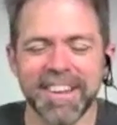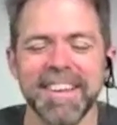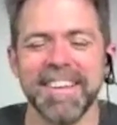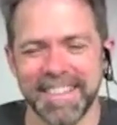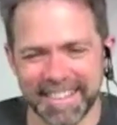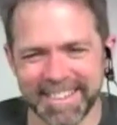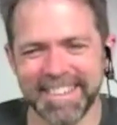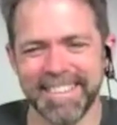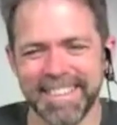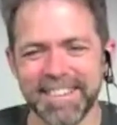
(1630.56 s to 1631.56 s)
Good.
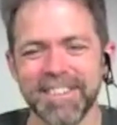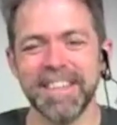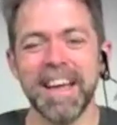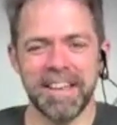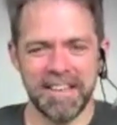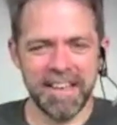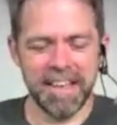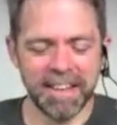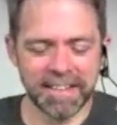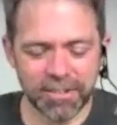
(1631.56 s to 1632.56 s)
That's good. Yeah,
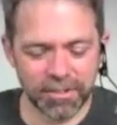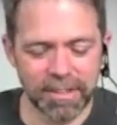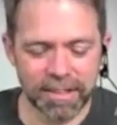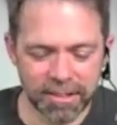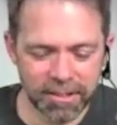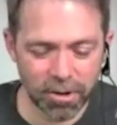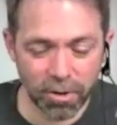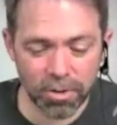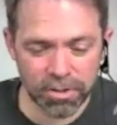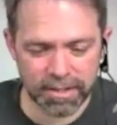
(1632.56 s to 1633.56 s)
and so the
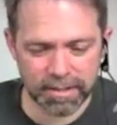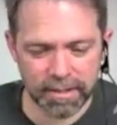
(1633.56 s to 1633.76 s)
goals.